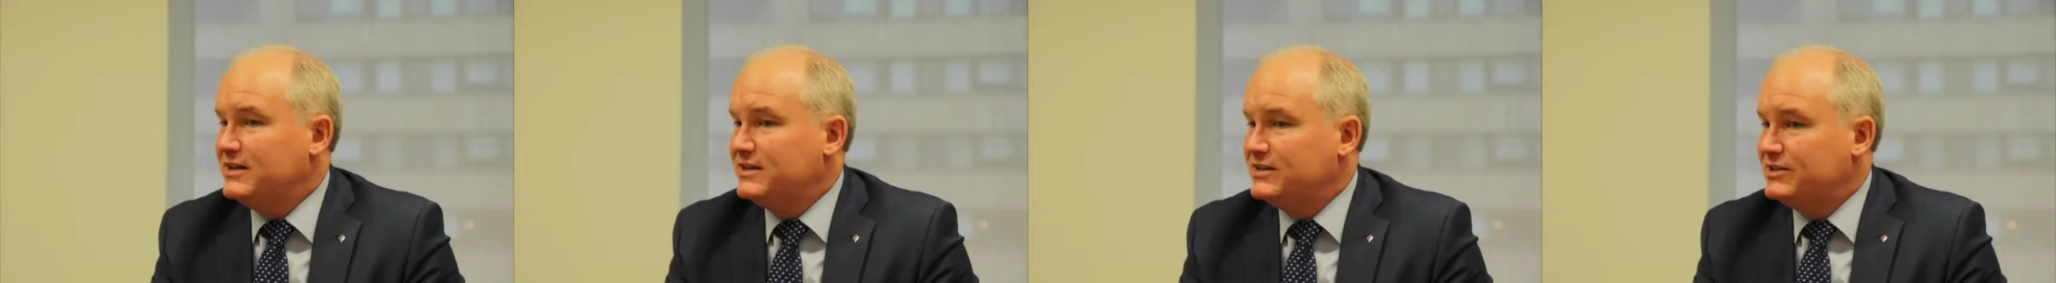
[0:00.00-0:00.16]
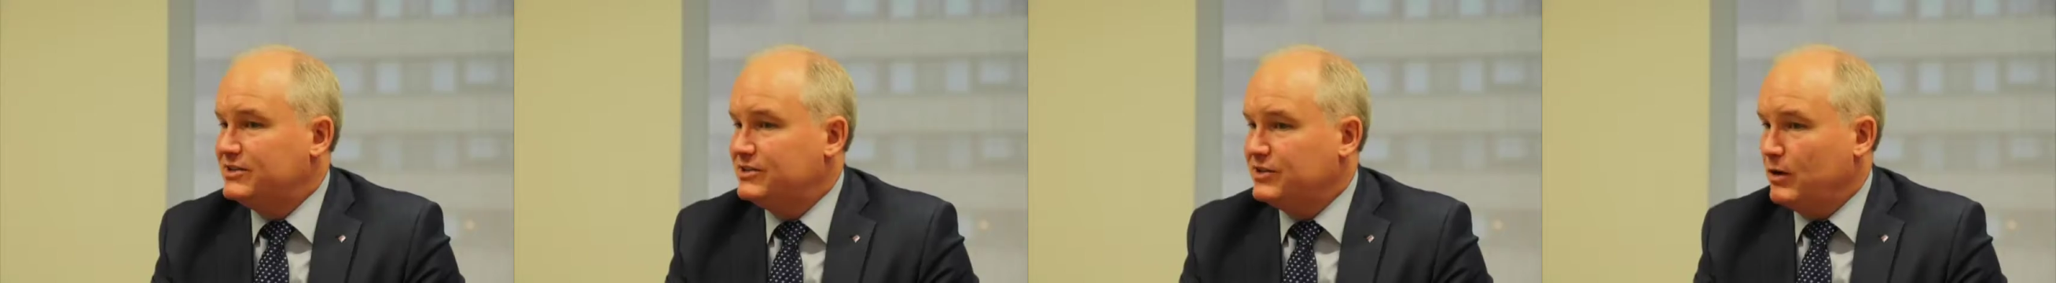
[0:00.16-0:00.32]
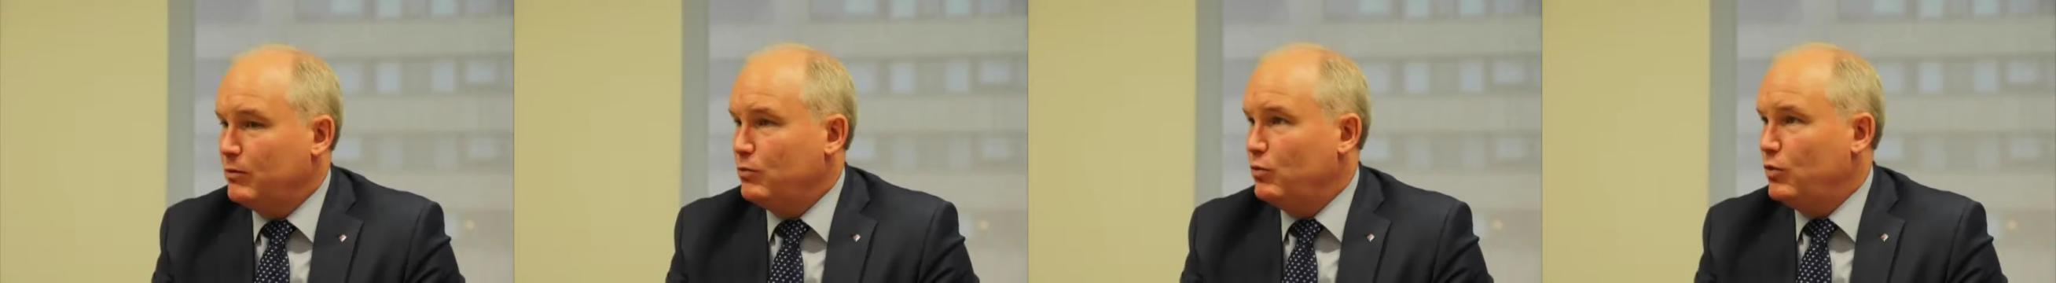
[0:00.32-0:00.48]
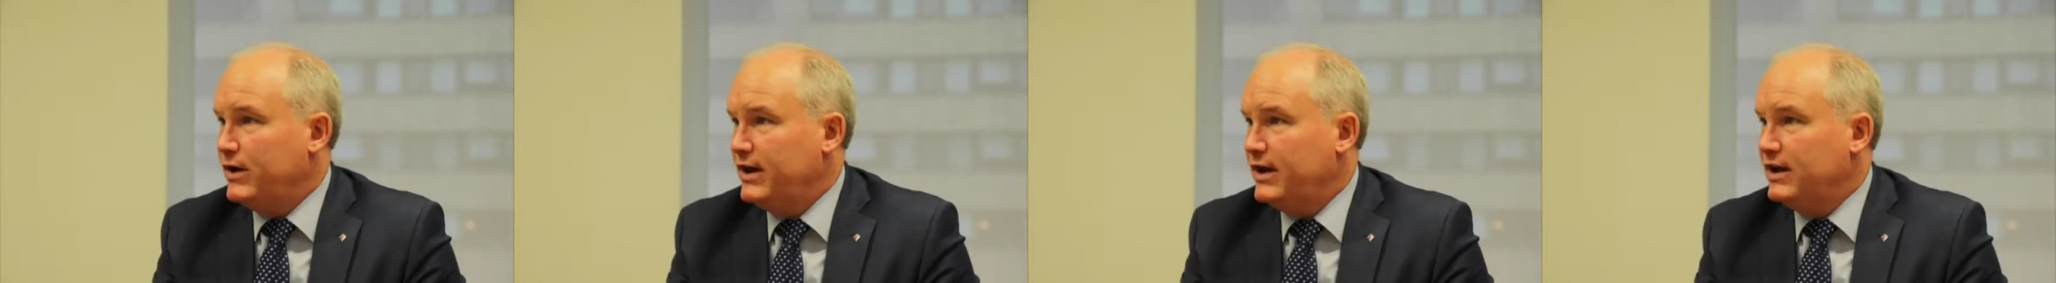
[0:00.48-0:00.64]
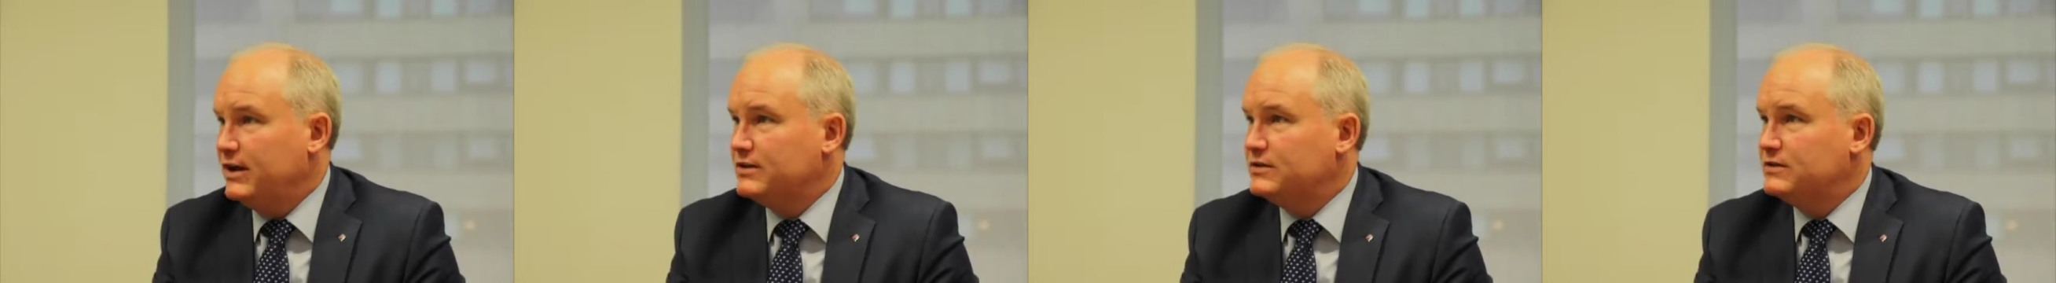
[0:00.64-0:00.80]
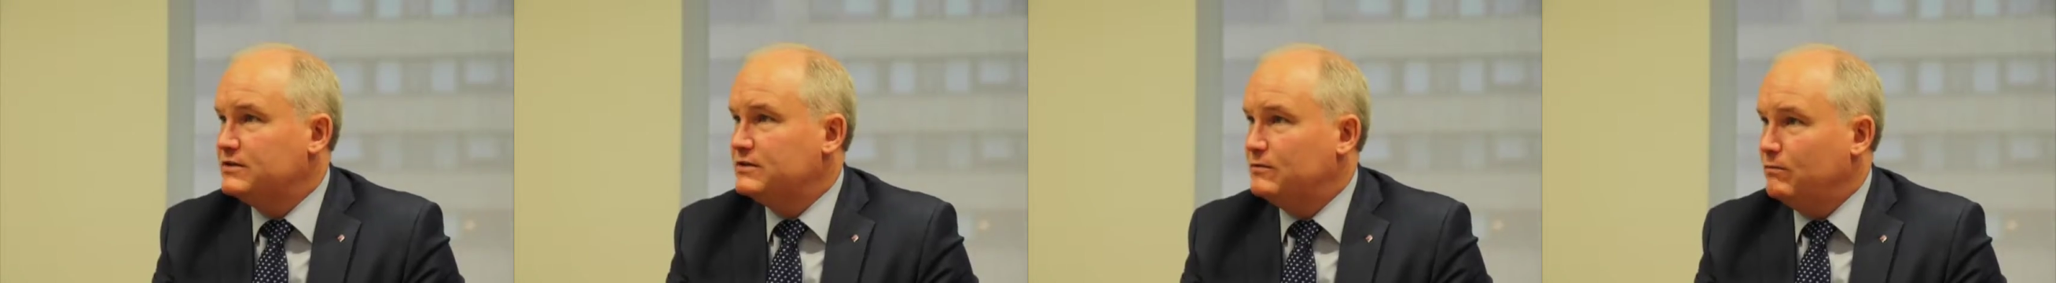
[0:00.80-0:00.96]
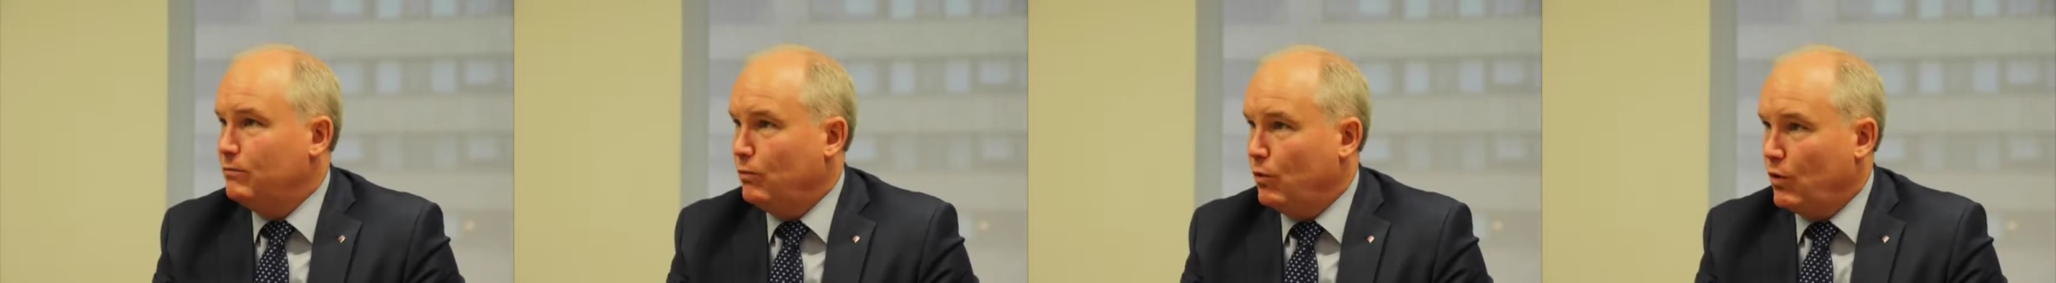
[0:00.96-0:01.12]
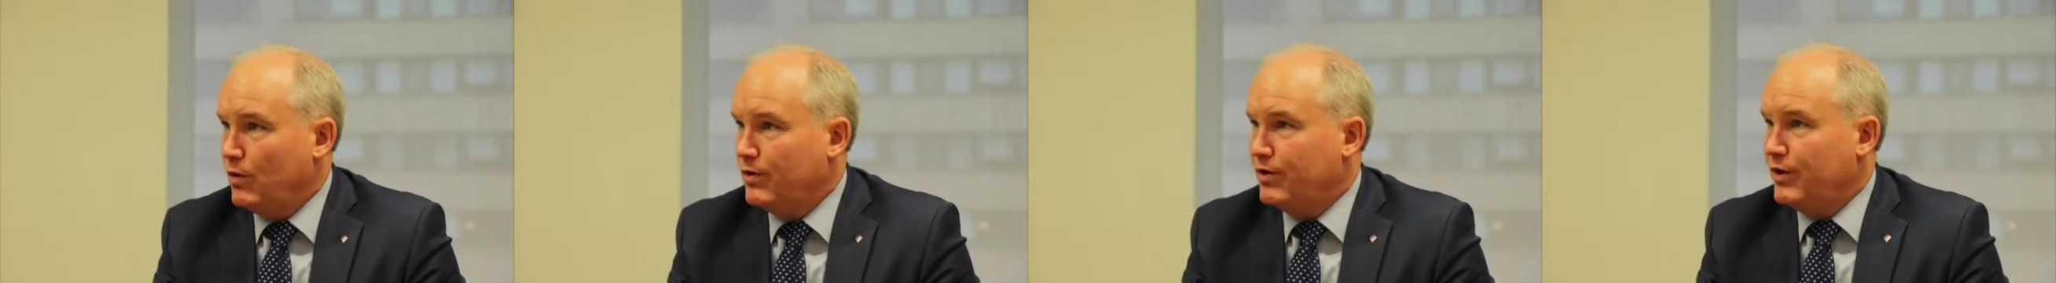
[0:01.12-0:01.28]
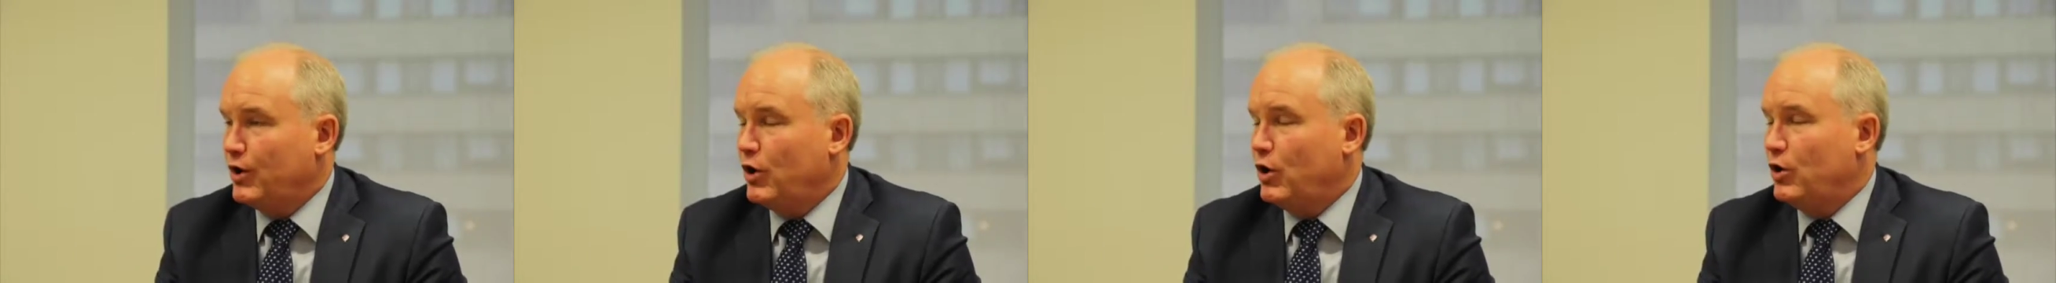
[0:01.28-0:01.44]
Some weeks,
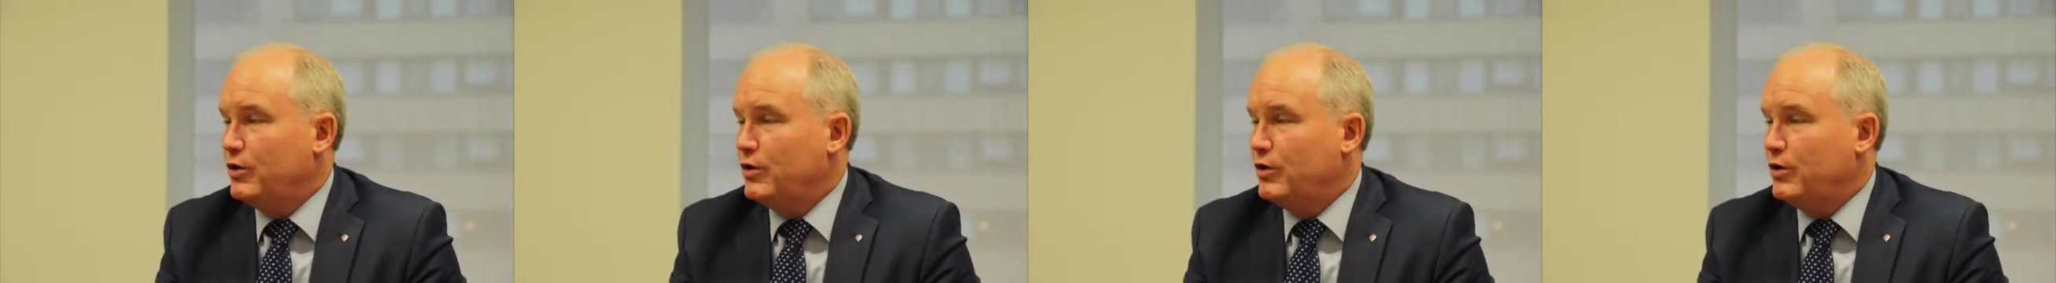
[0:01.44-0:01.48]
more than